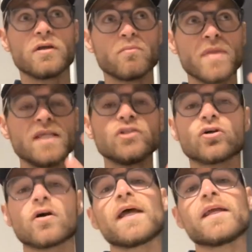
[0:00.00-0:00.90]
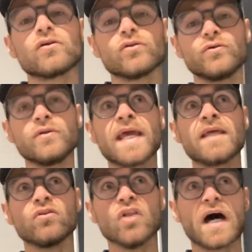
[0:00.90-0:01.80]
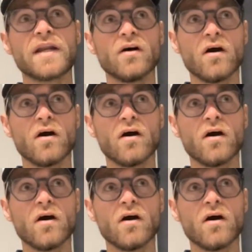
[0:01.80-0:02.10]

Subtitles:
making sure I include a lot